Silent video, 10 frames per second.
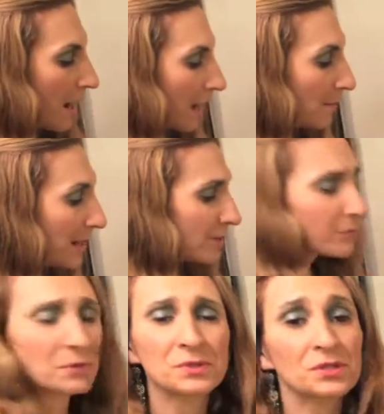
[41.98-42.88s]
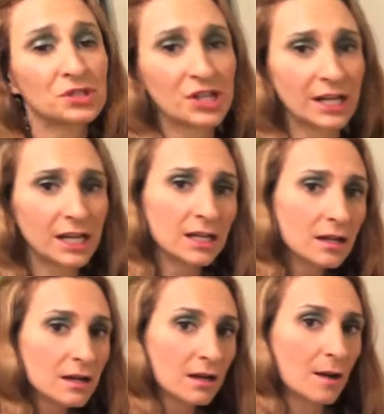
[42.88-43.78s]
I made a roaster chicken
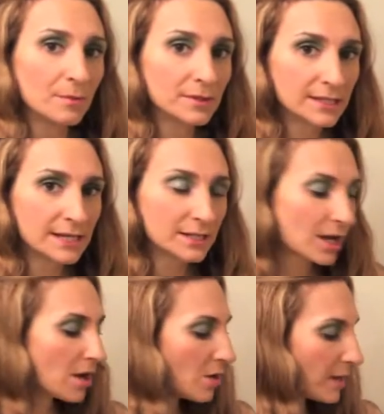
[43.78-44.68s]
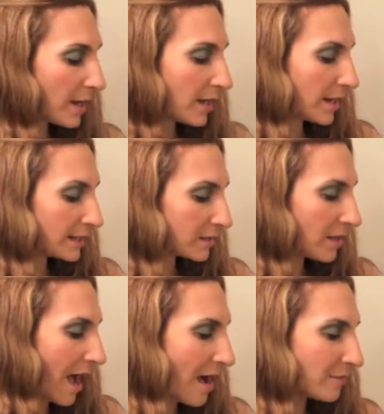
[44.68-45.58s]
a couple of days ago and I still
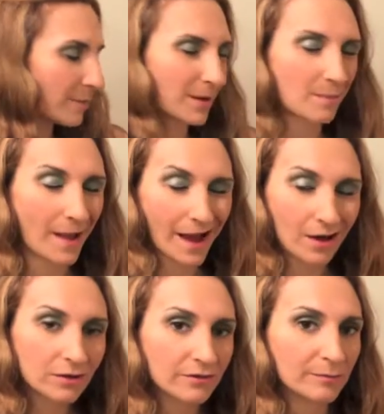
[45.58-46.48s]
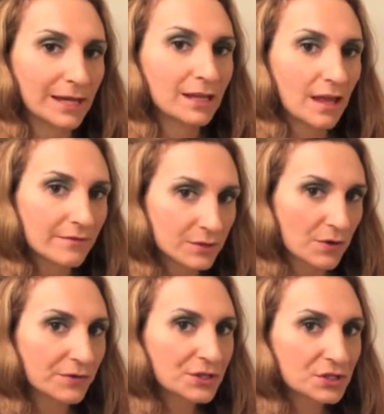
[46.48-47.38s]
have about a pound of meat left
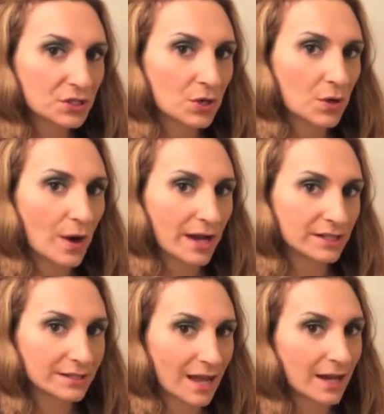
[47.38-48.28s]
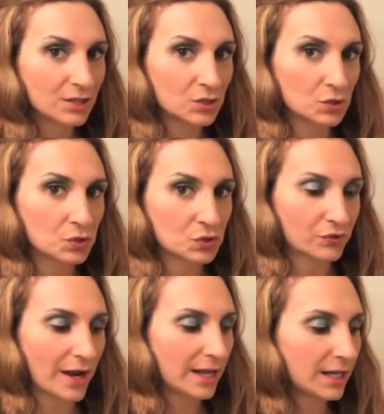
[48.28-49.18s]
over, so I decided to
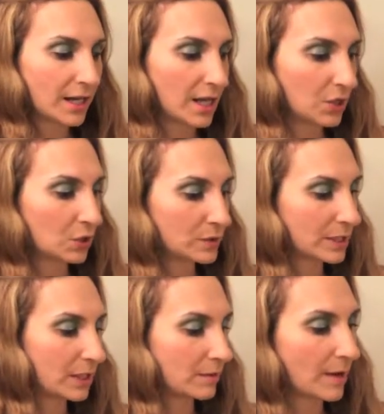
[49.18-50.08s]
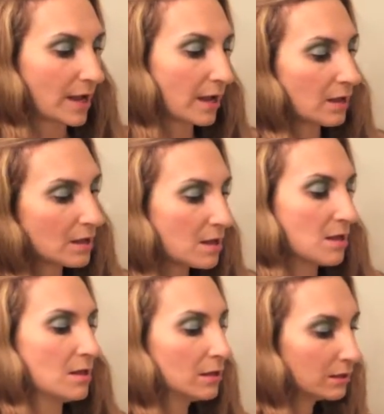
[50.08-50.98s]
shred it and use it in my
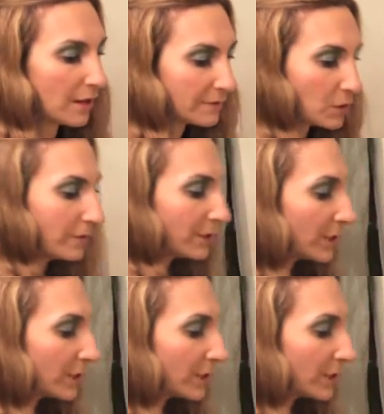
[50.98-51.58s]
leftover